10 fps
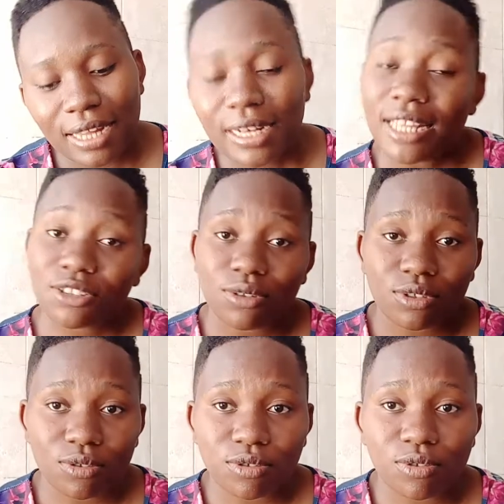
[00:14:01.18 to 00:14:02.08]
lessons
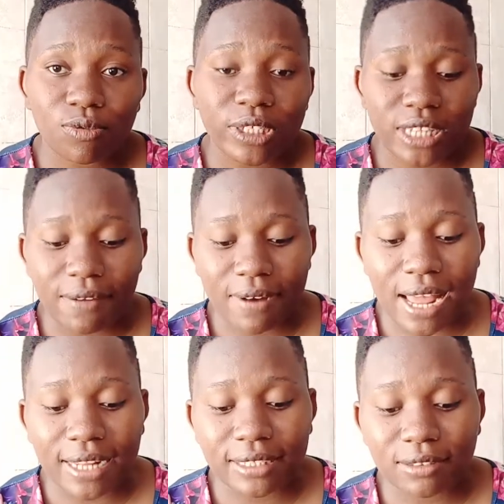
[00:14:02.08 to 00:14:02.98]
also which I've
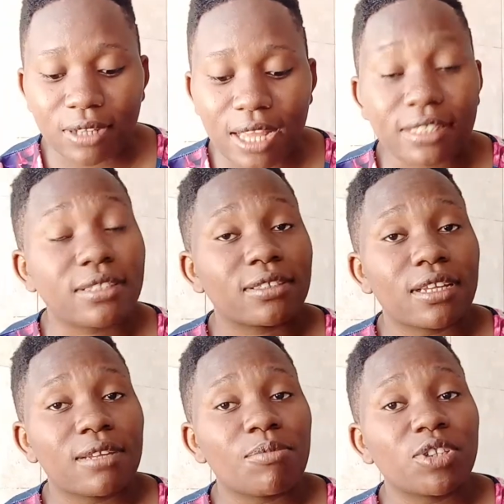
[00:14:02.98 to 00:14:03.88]
learned has
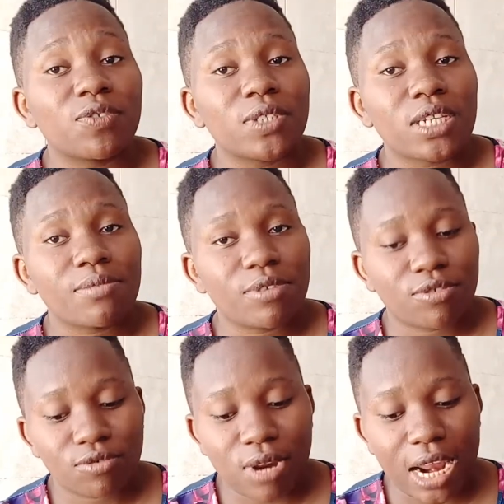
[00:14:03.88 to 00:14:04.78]
motivated me to
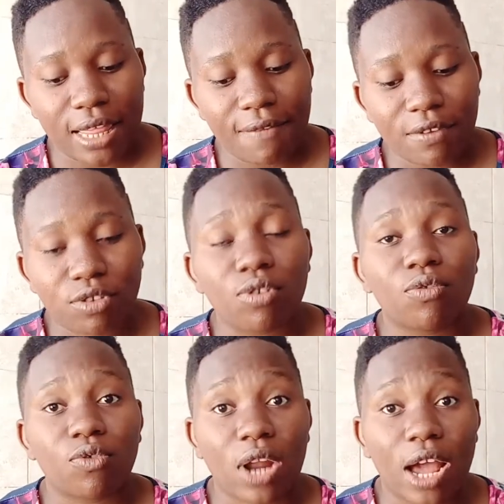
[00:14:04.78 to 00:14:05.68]
do another video
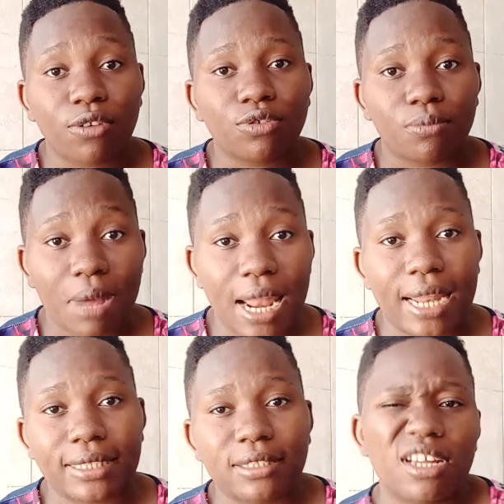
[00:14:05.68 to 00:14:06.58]
on how to
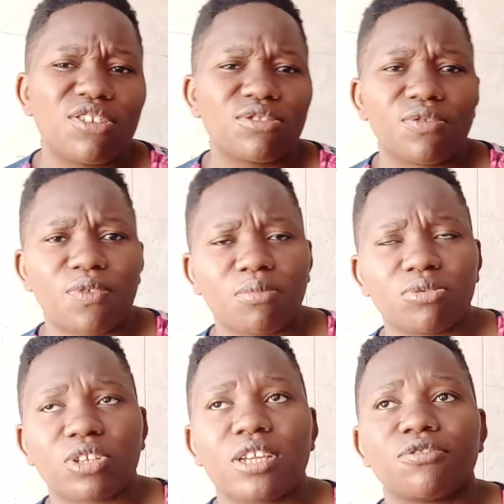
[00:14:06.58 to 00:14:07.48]
balance and also from
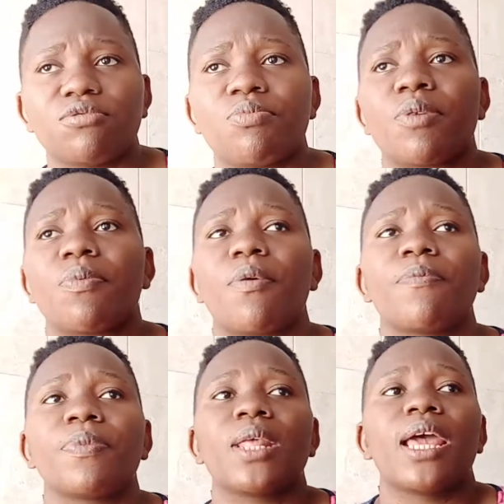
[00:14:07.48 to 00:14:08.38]
talking to people.
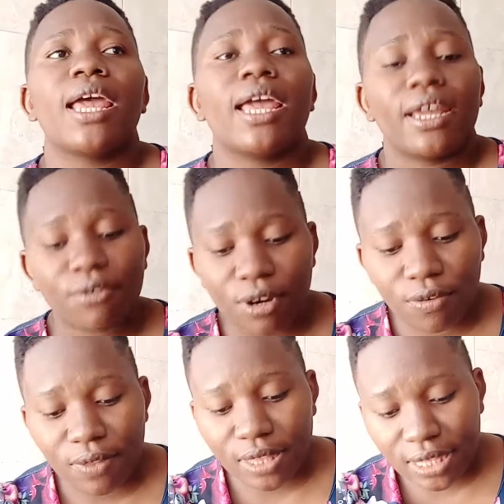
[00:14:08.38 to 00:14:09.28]
And one of
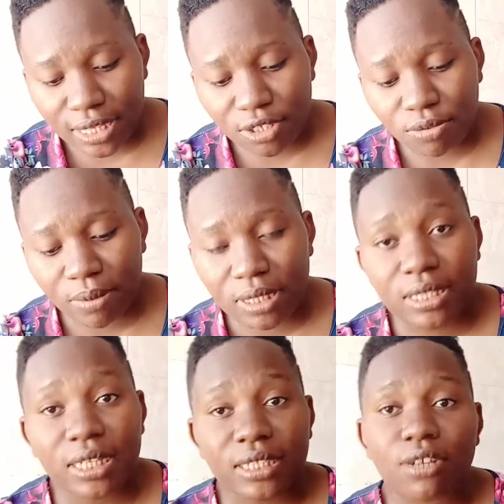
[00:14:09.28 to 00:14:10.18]
the things you must
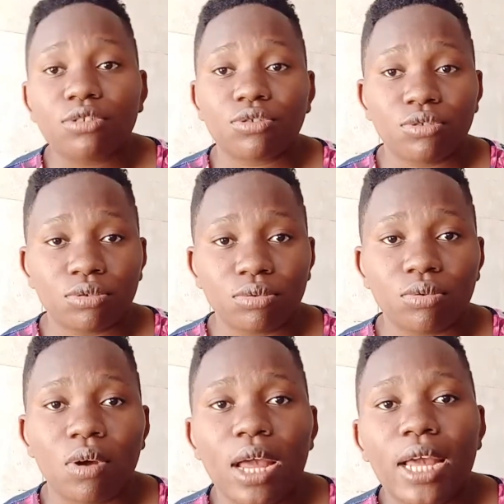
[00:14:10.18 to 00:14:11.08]
set out to do
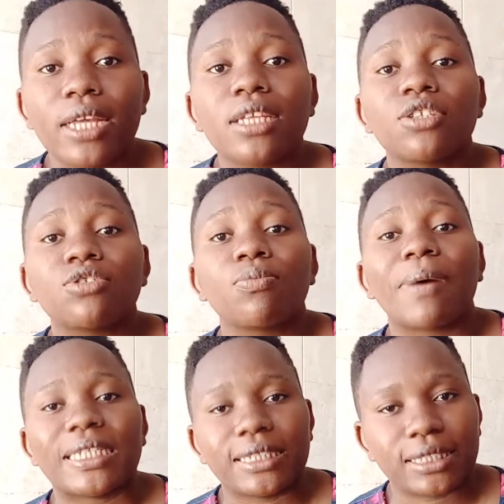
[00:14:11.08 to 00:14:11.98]
is to
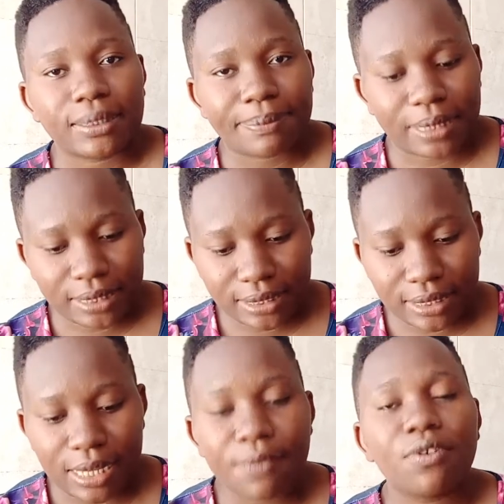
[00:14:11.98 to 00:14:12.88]
participate.
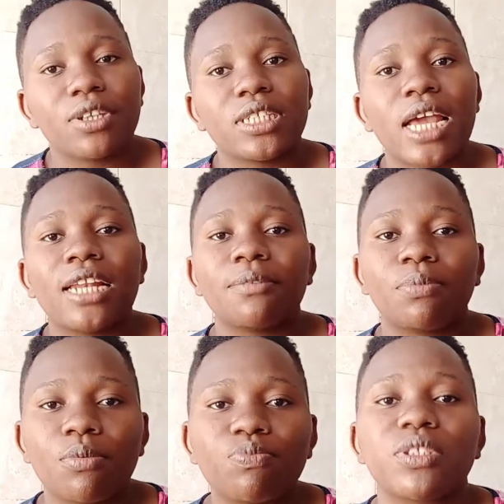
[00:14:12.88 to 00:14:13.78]
If your child
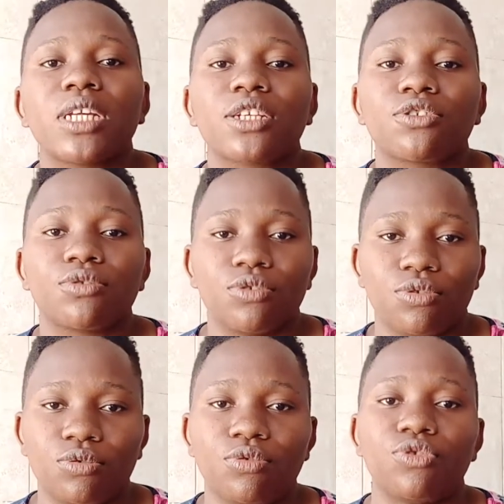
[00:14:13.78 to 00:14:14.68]
poops next to
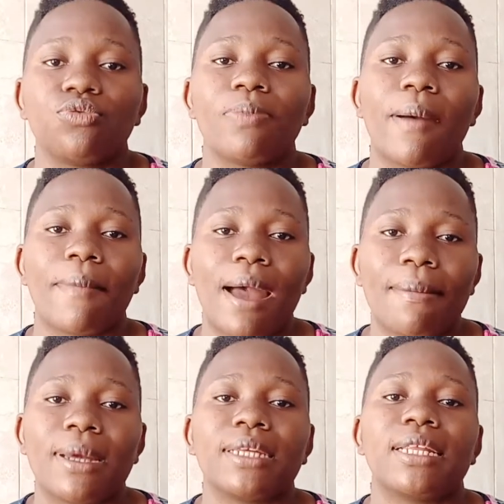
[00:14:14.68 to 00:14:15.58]
you, super
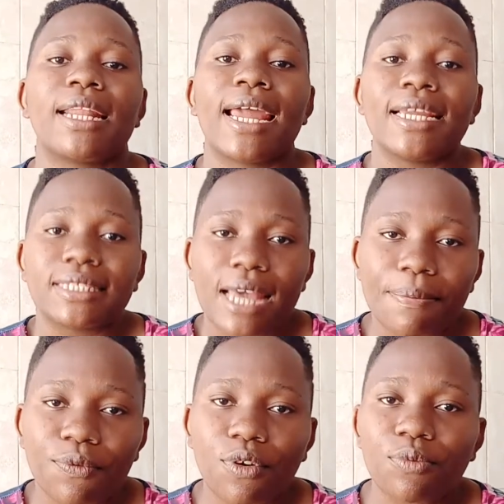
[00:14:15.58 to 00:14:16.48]
mama, rise up
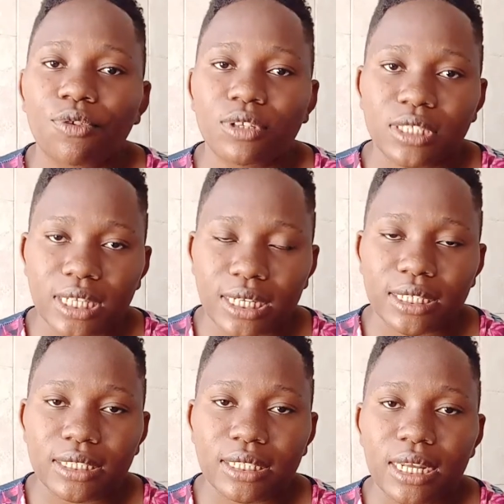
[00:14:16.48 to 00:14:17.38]
from your seat,
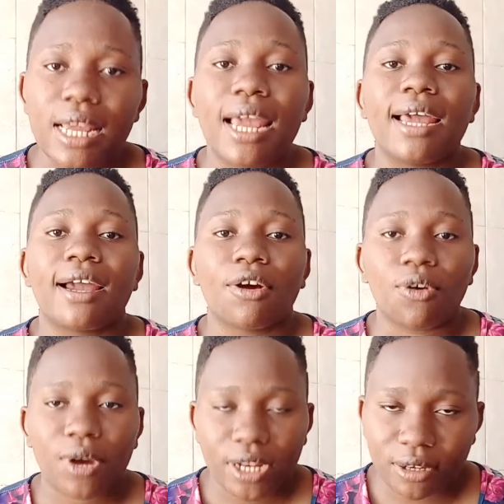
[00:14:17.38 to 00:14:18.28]
go
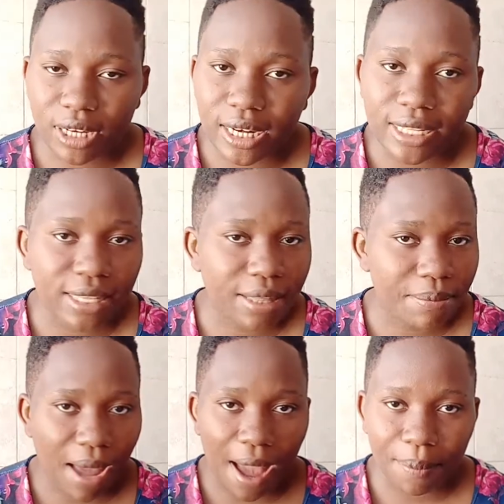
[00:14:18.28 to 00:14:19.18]
and clean them
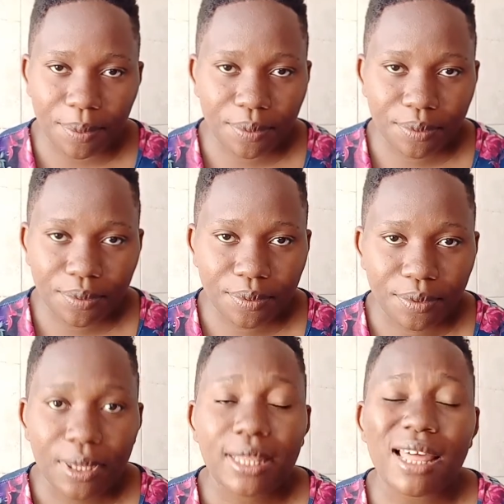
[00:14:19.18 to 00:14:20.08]
up.
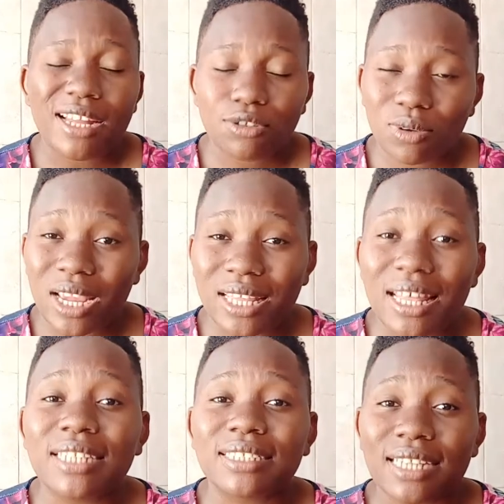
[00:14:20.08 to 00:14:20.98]
That way,
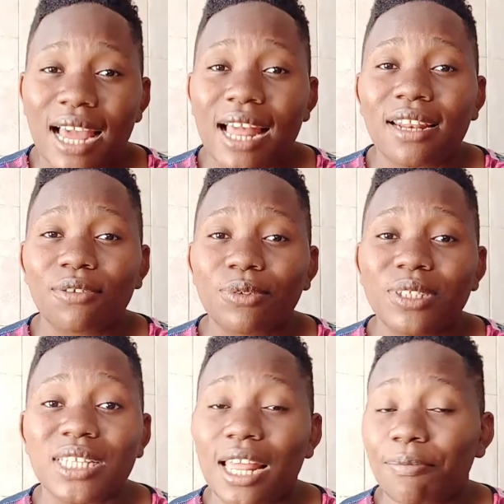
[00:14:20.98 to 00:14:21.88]
that girl who is
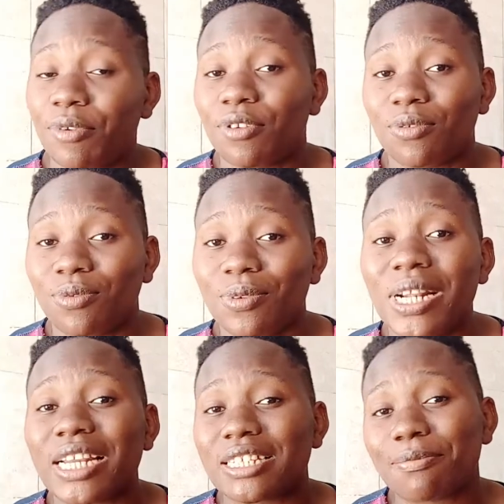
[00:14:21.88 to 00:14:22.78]
helping you will
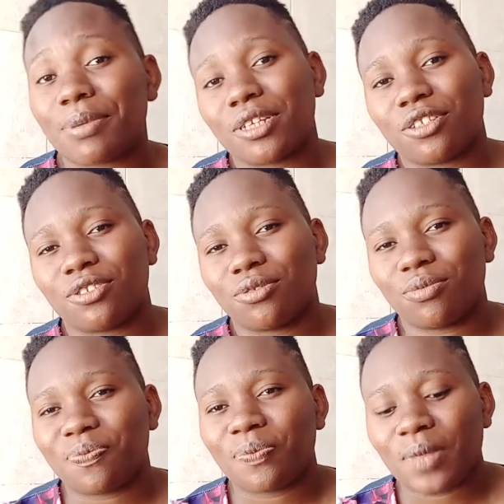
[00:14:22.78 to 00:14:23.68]
respect you.
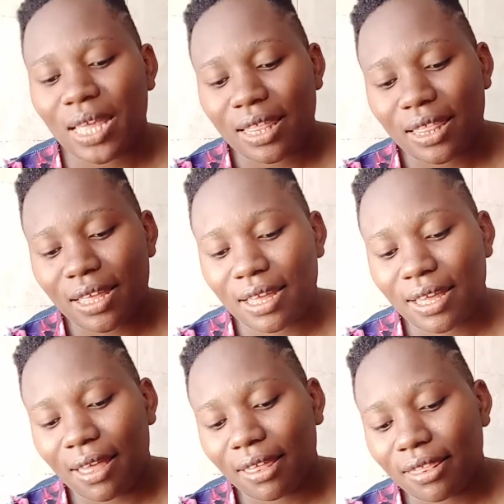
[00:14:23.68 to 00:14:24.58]

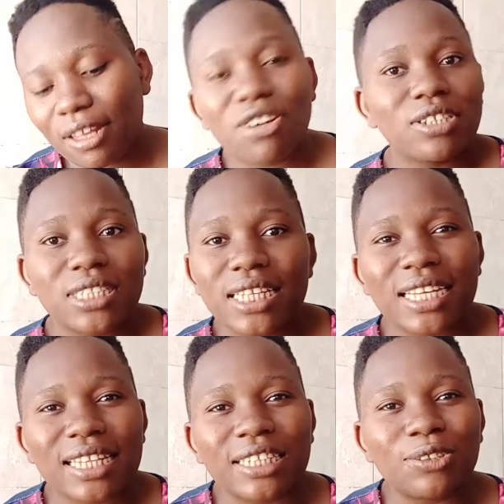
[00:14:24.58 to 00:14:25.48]
They'll not think
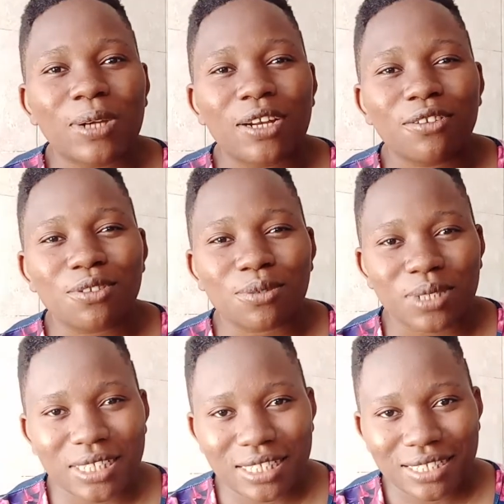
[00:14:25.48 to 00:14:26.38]
that you cannot do it